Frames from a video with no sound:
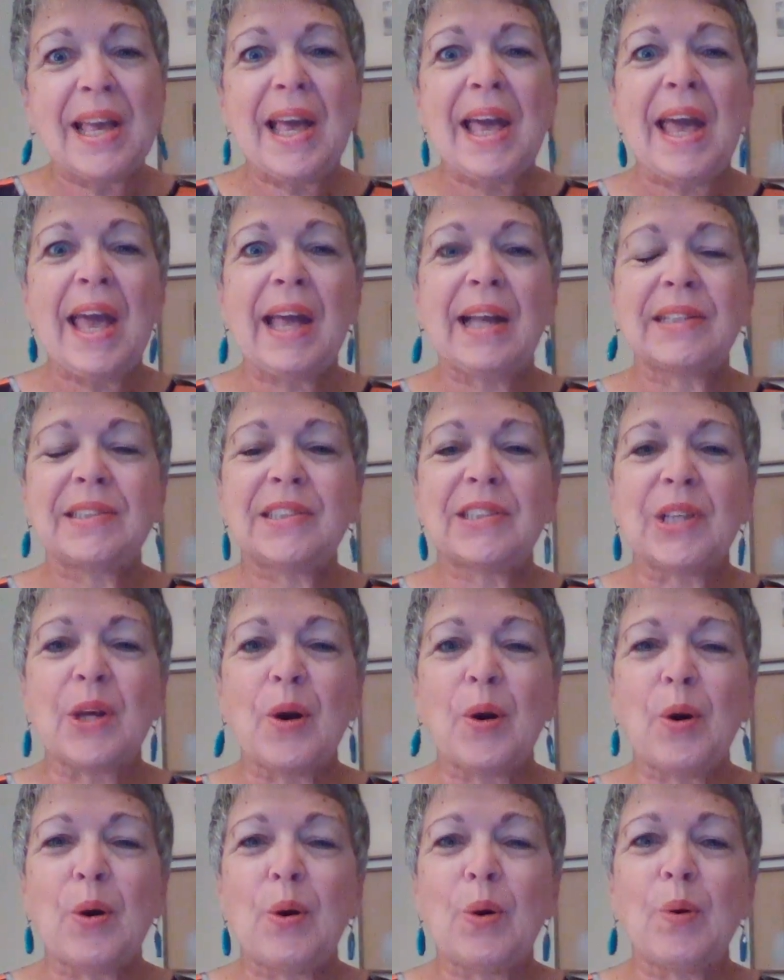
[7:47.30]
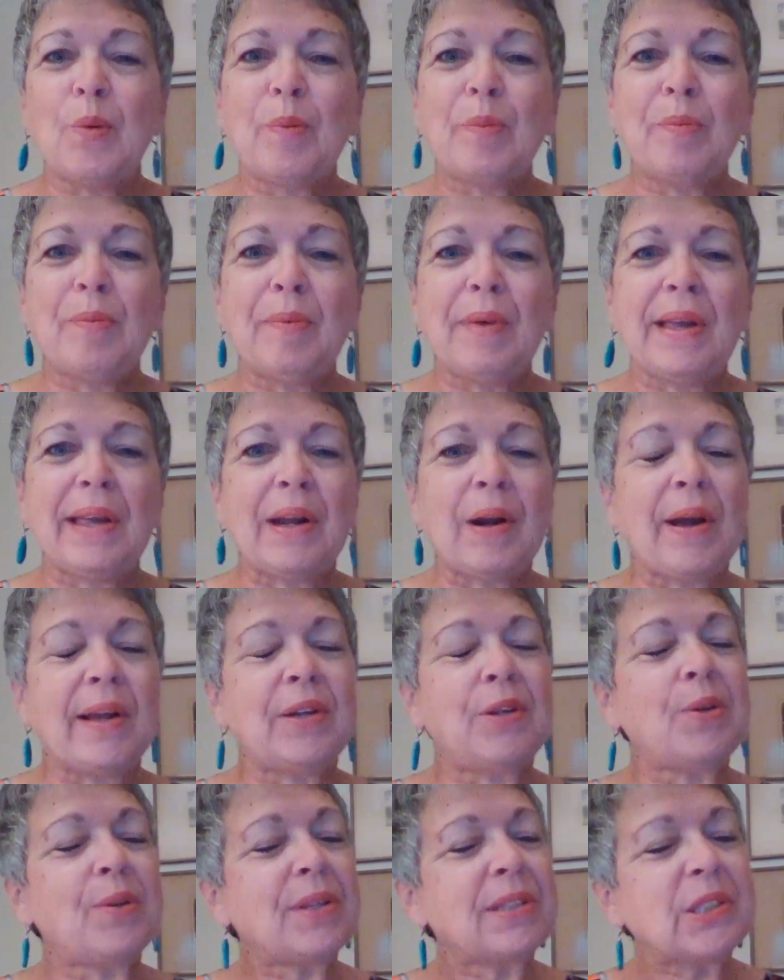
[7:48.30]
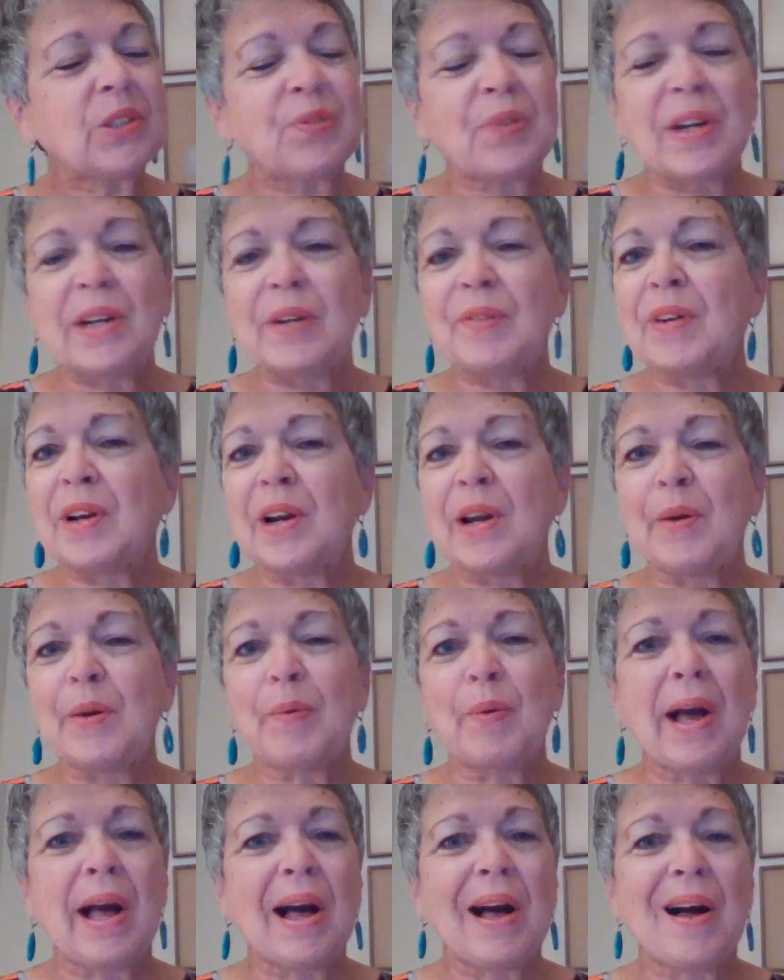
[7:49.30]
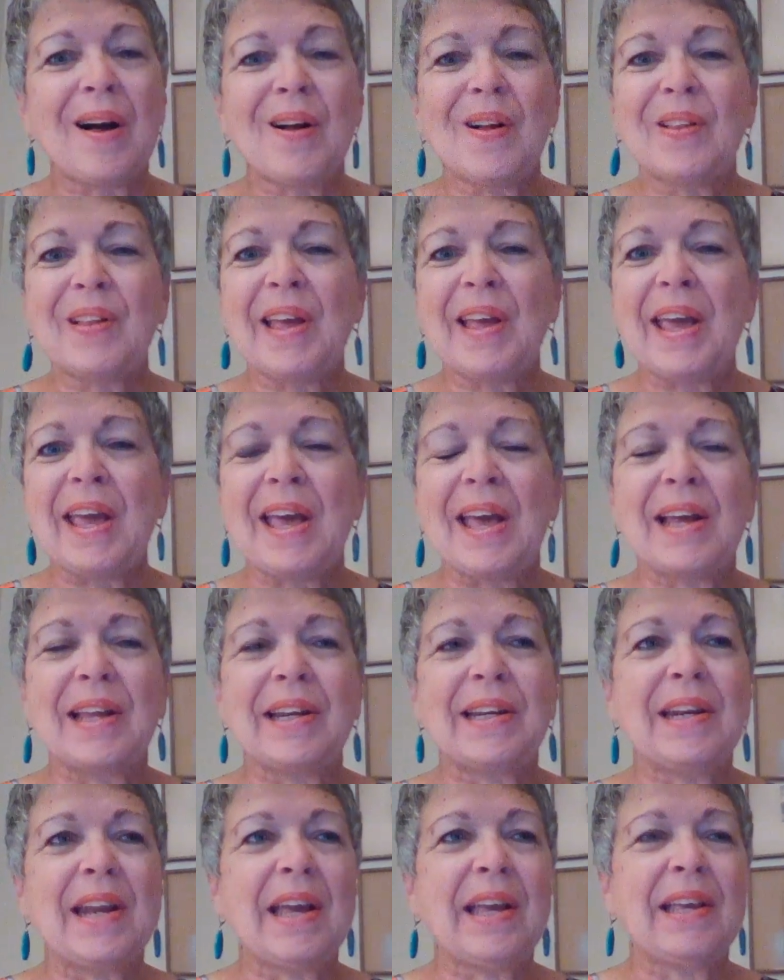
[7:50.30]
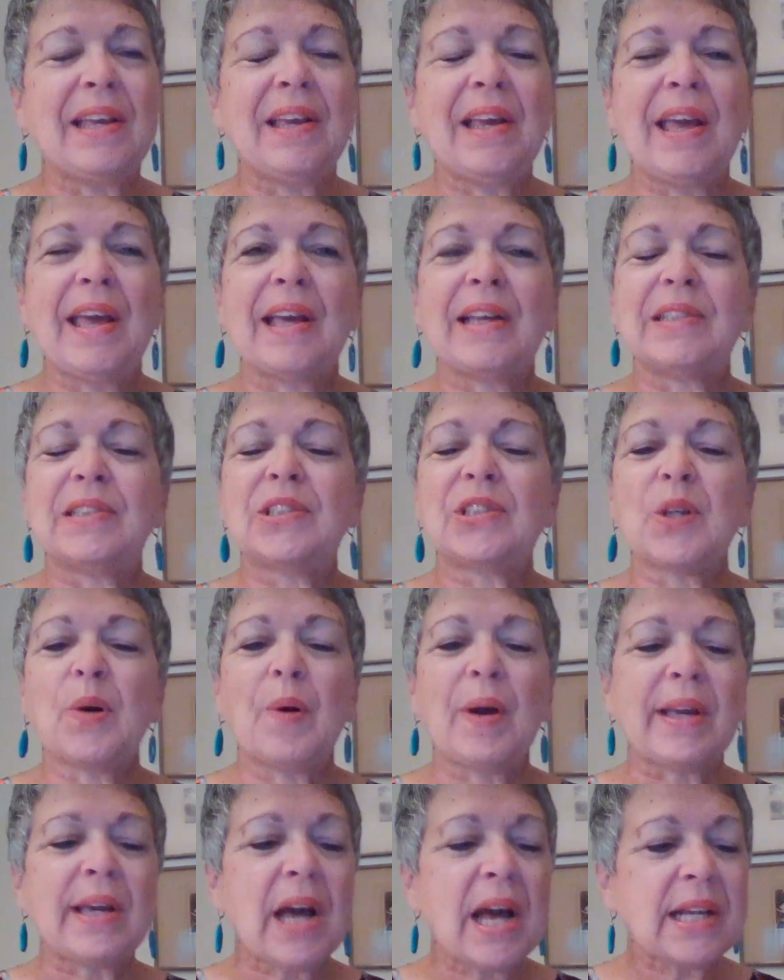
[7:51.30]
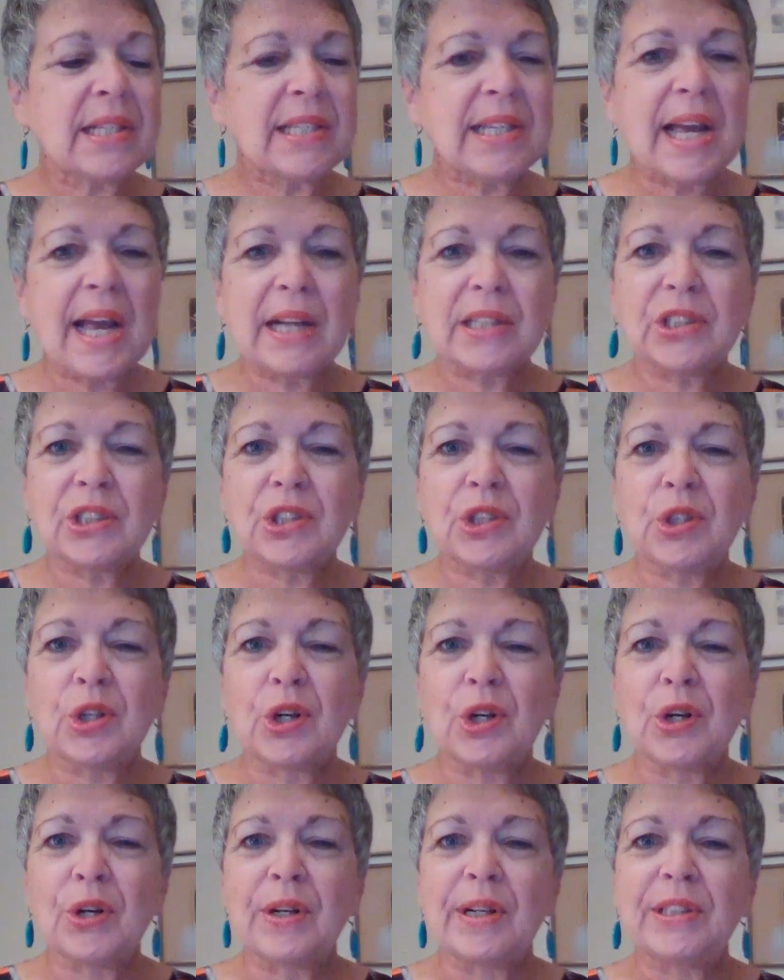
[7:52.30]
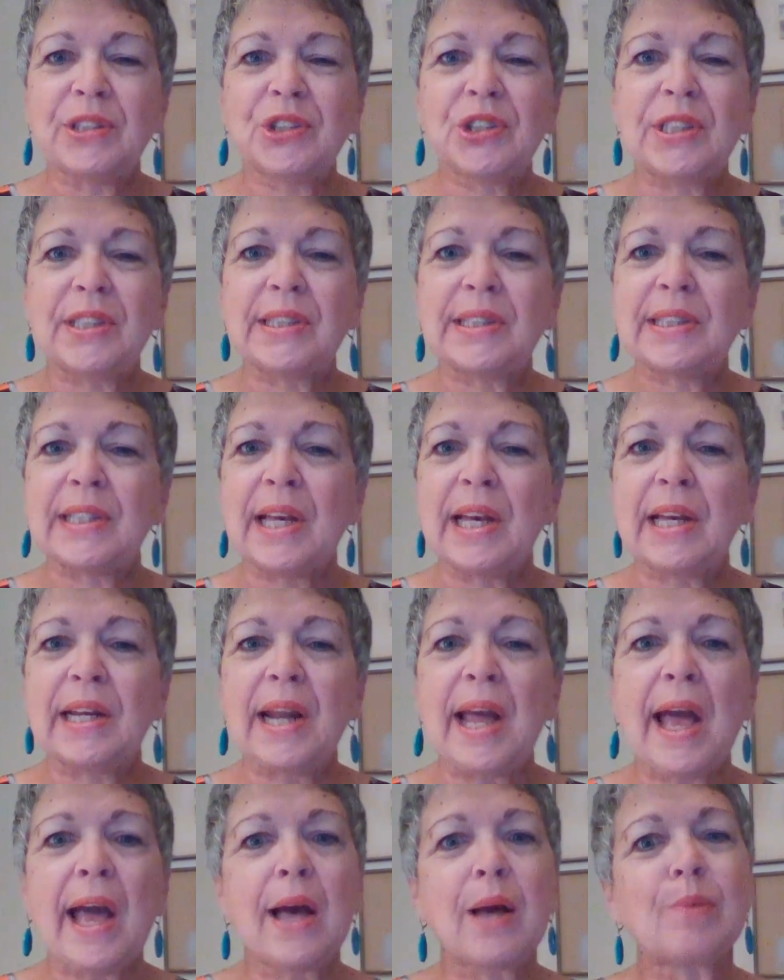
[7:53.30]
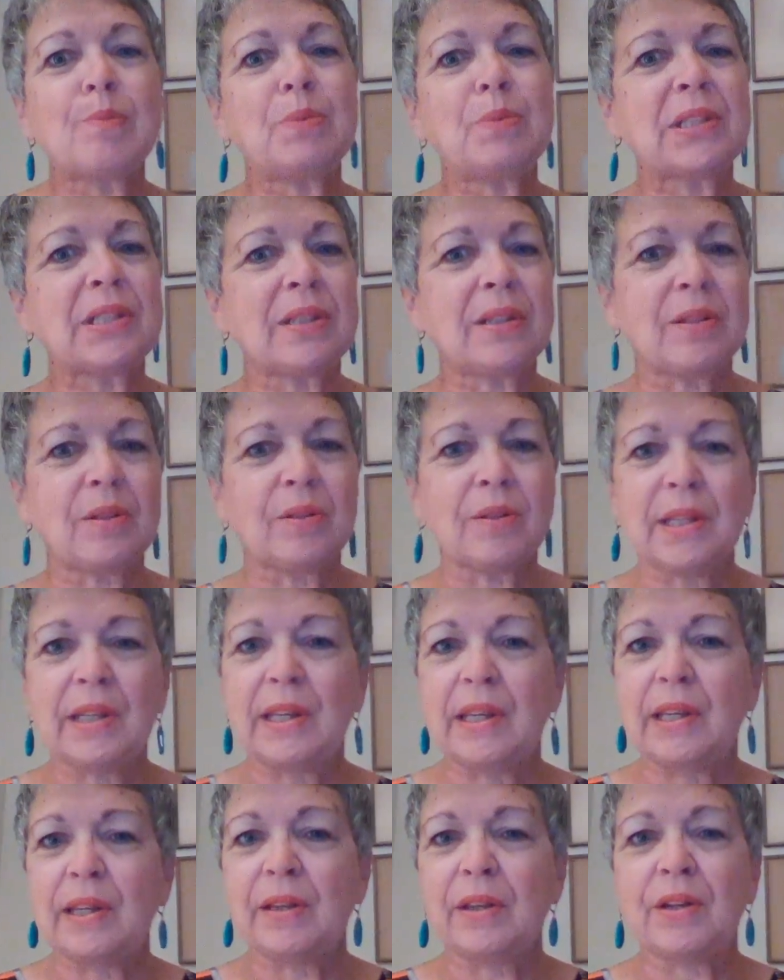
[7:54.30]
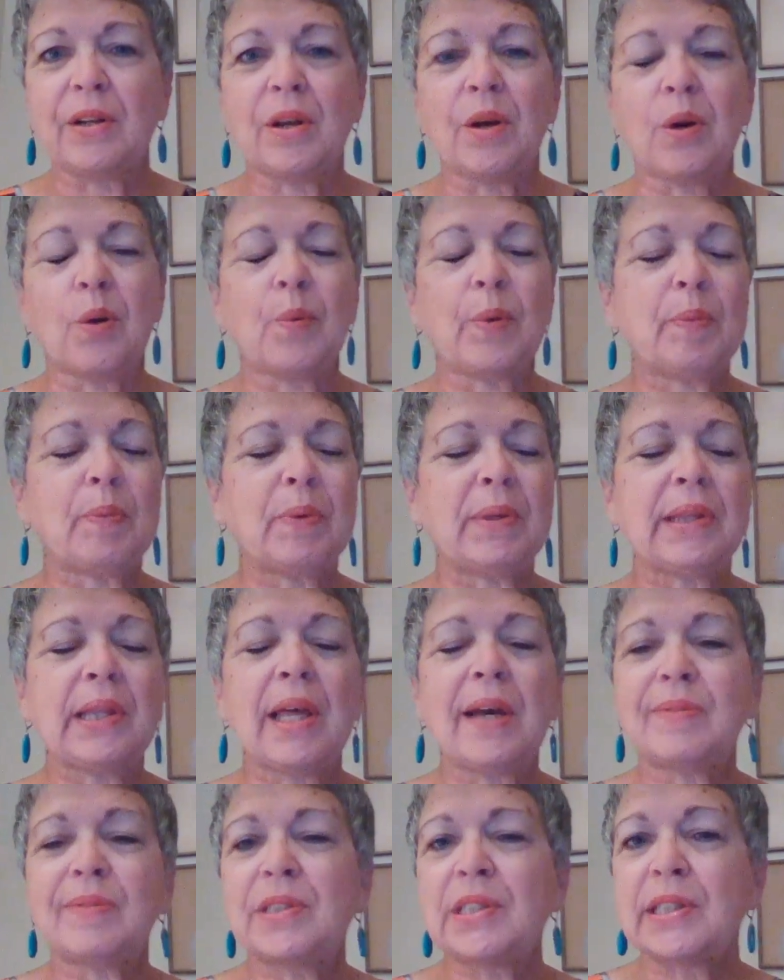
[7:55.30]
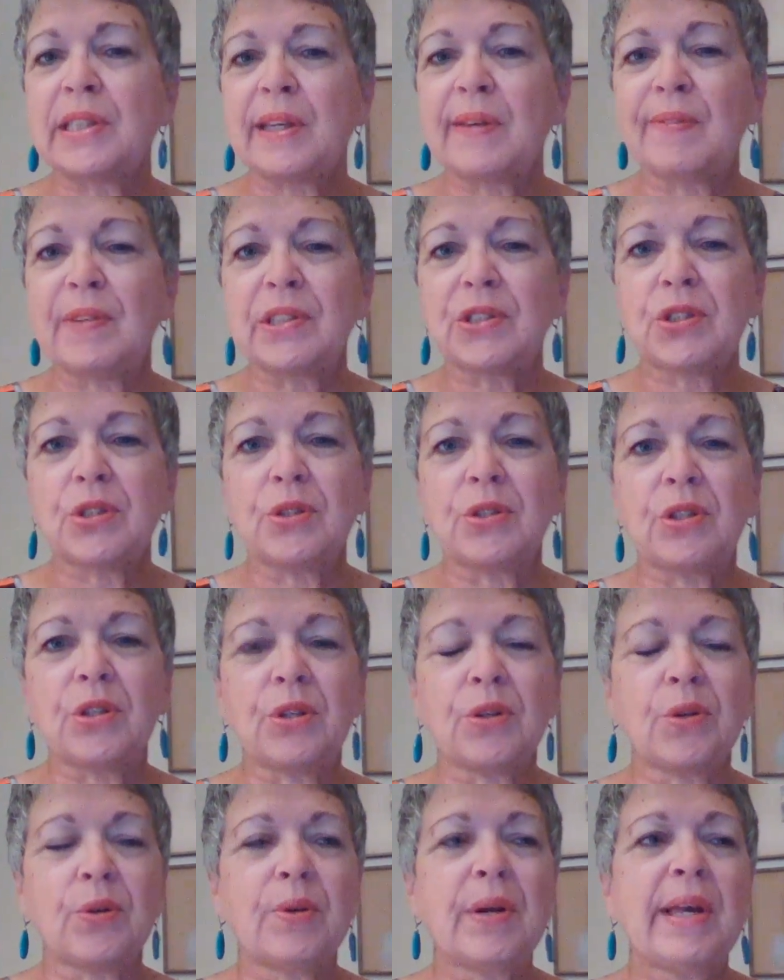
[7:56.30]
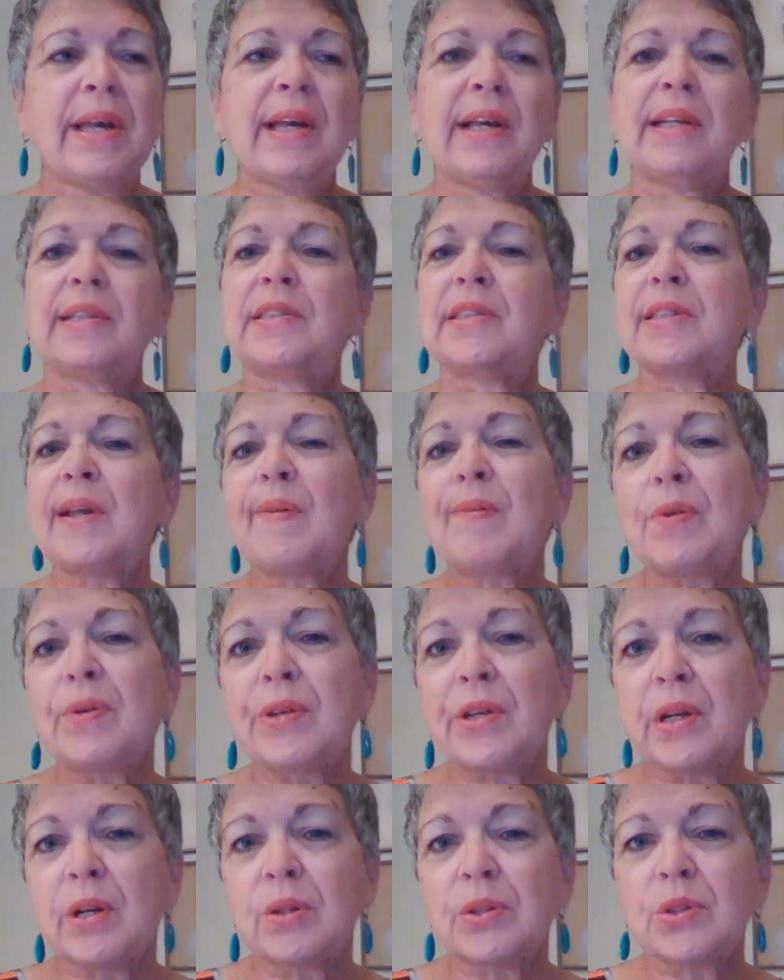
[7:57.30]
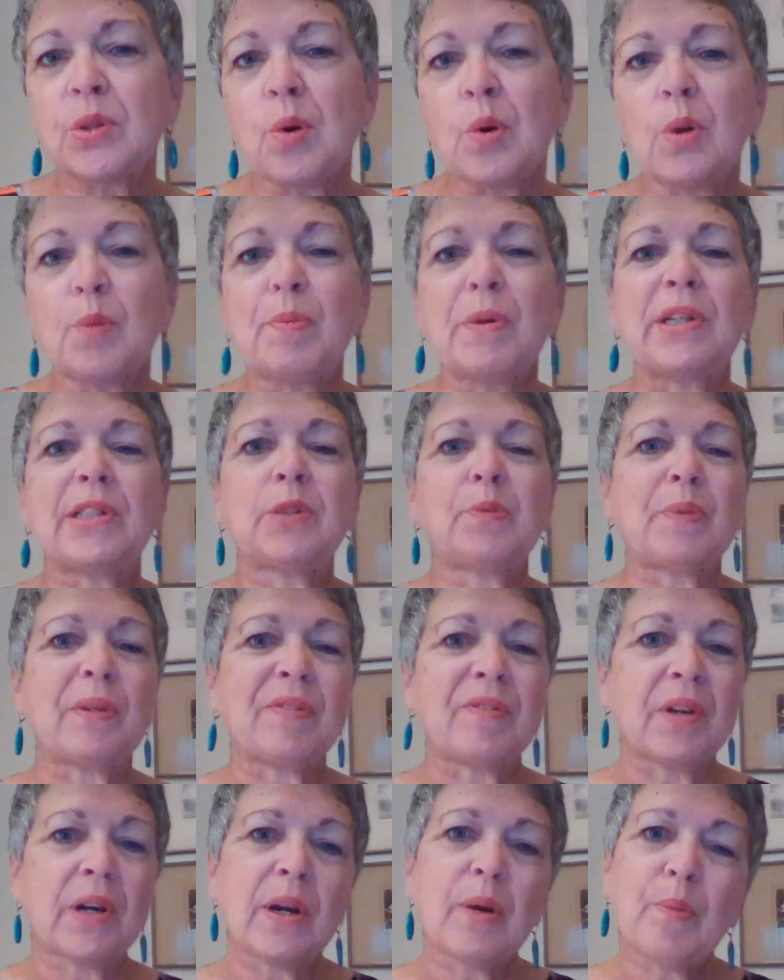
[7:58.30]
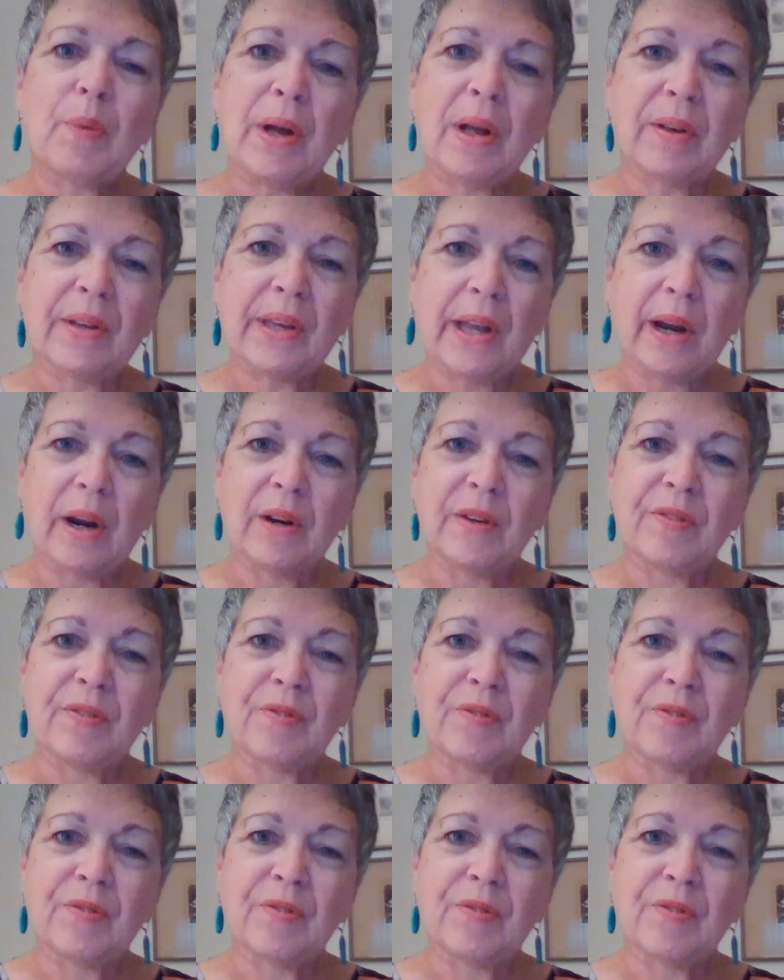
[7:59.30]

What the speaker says: And so, you know, I knew this friend very well, and so I contacted her, and she said, absolutely, you know, we would love to give it to you. It's several years old, but it's been very well cared